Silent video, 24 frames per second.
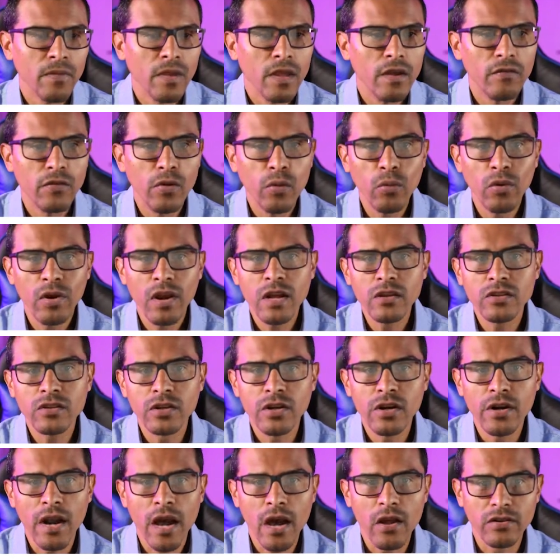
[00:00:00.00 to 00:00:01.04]
If you would like to
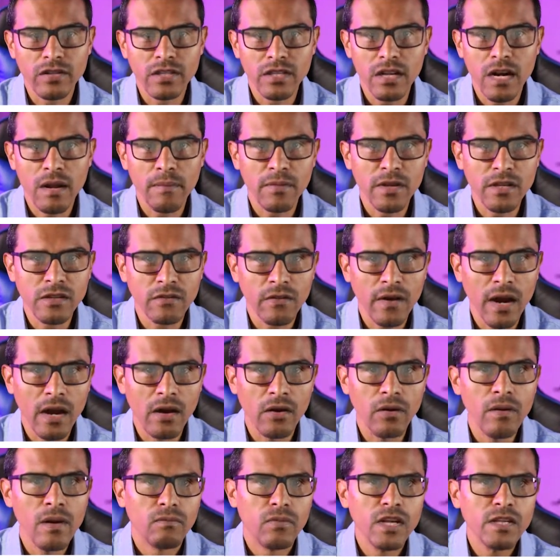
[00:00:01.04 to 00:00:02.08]
learn how to set up this
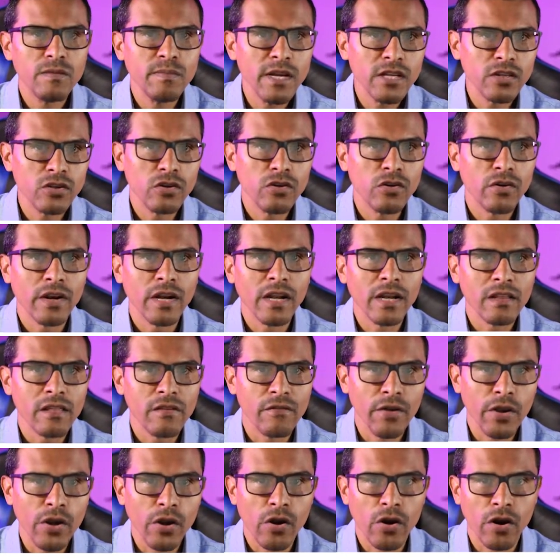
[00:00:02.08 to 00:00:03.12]
file, please make sure to click the
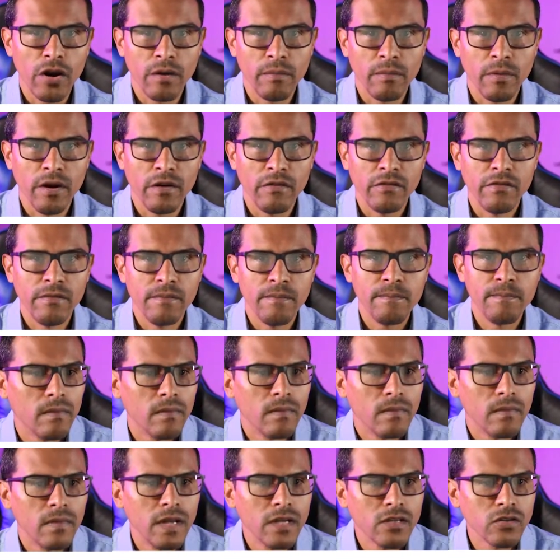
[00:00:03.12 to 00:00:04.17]
video card above.
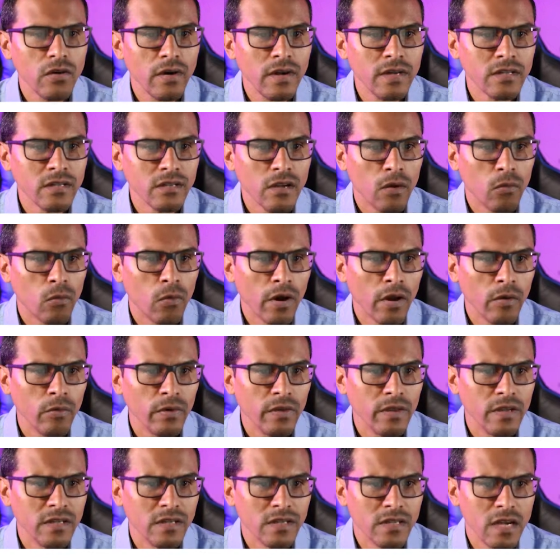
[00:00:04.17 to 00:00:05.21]
Let's go ahead and start working
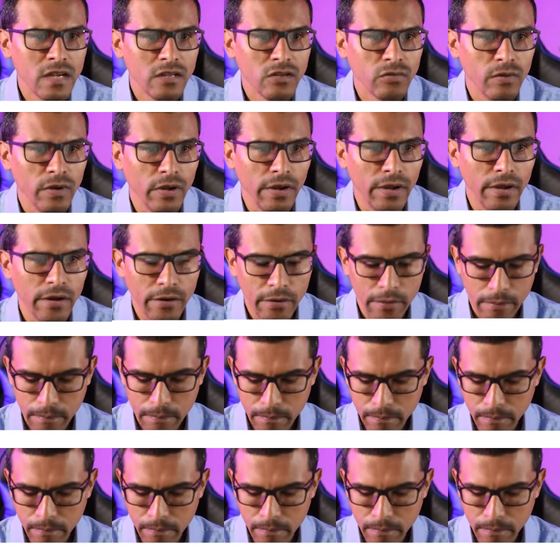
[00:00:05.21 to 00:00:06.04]
with this test suite here.